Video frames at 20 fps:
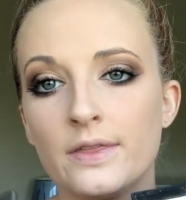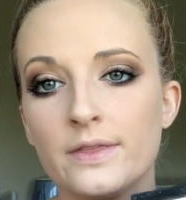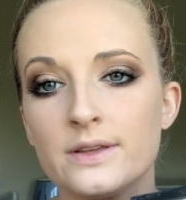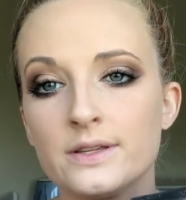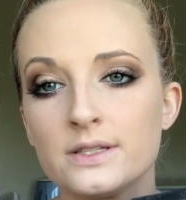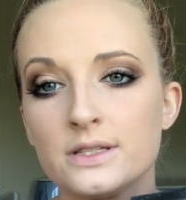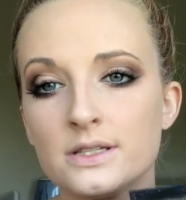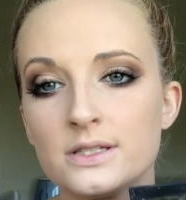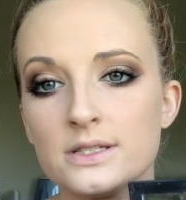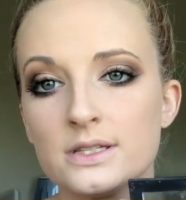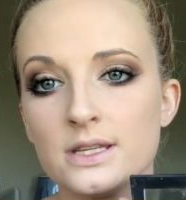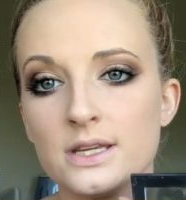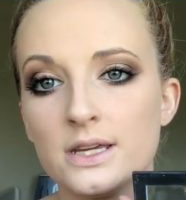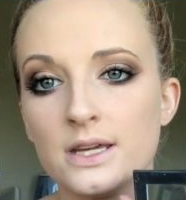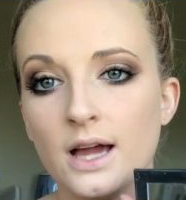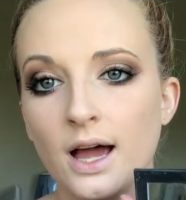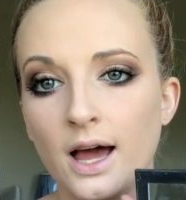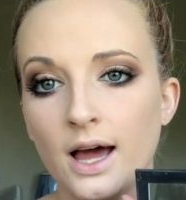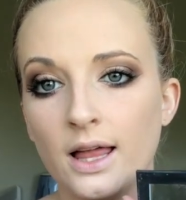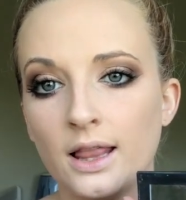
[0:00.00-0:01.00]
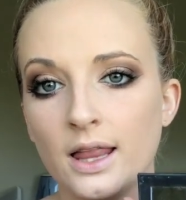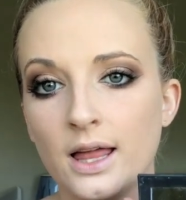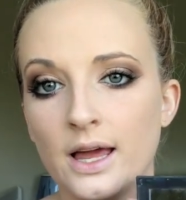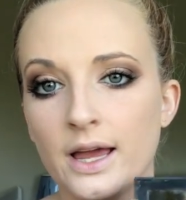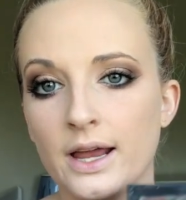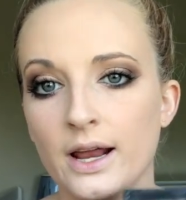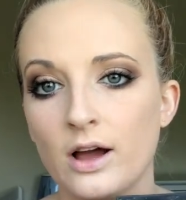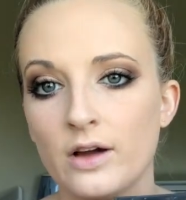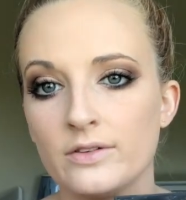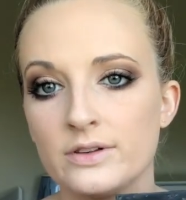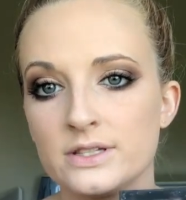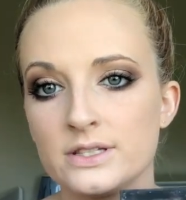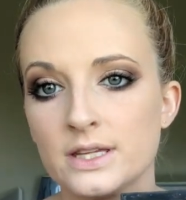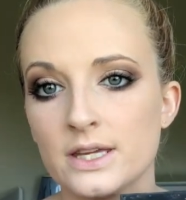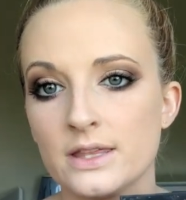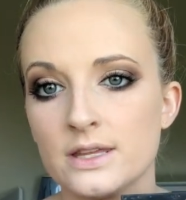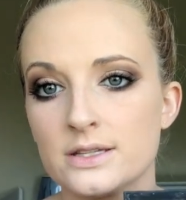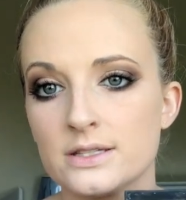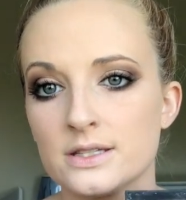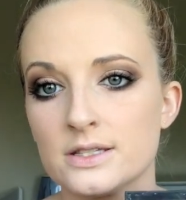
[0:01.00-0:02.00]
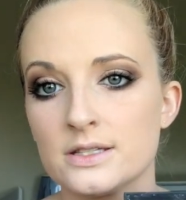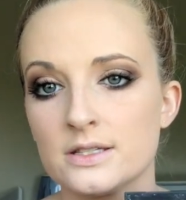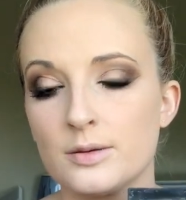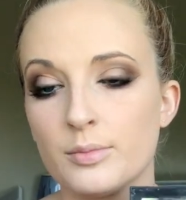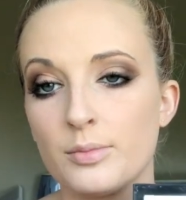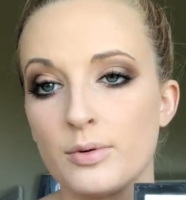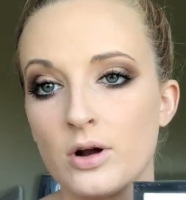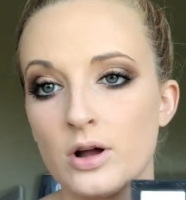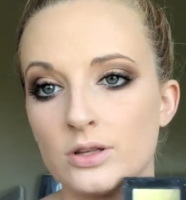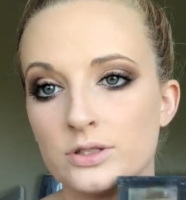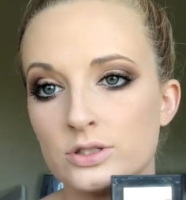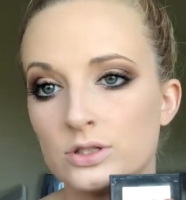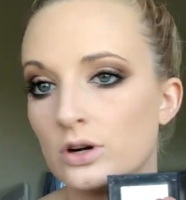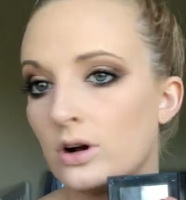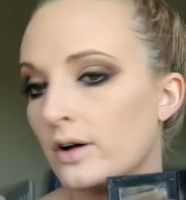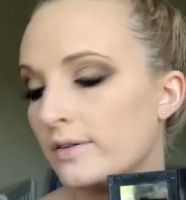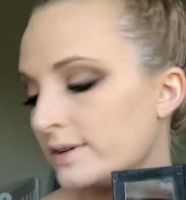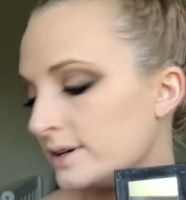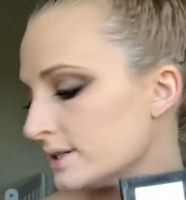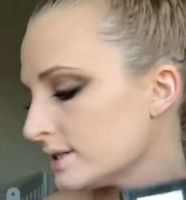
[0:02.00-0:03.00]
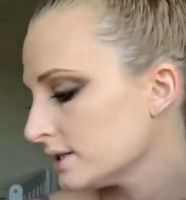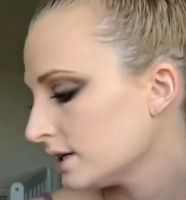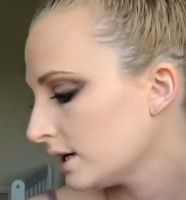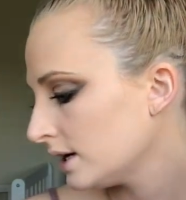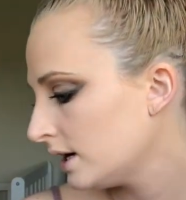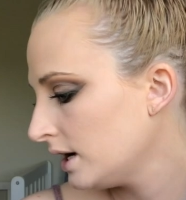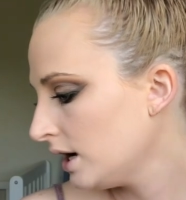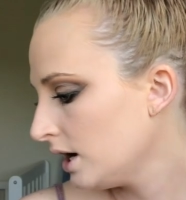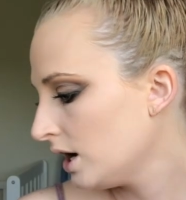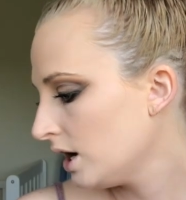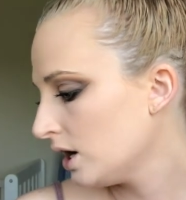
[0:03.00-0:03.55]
This is the highlight, obviously. This is the bronzer, obviously.